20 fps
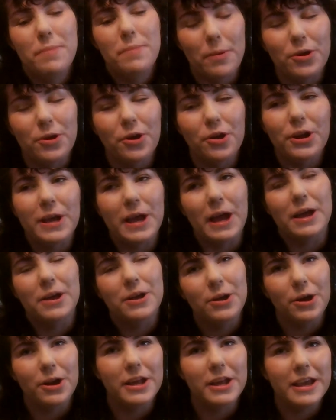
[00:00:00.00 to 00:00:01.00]
But we got
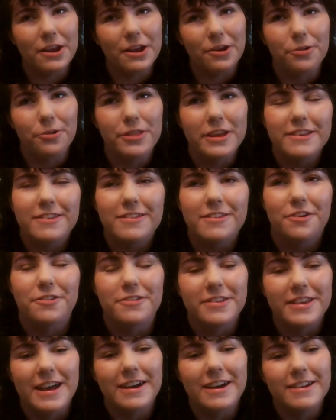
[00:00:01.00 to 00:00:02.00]
to get all these
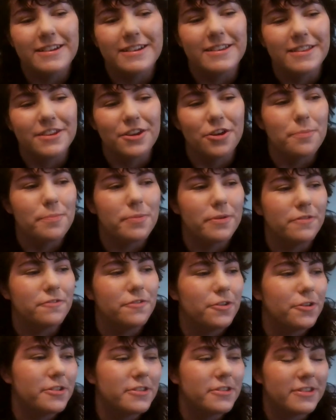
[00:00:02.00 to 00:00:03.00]
songs out into the open
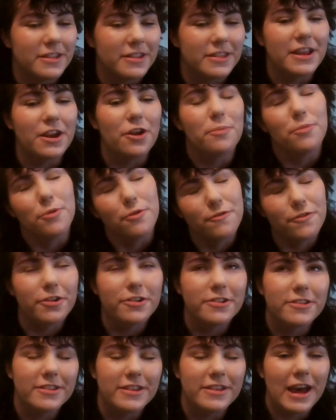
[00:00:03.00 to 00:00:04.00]
first, and then I'll move
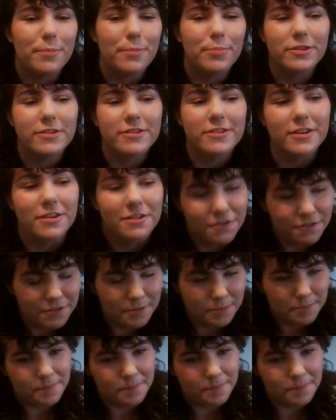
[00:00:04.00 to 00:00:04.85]
on to the happy stuff.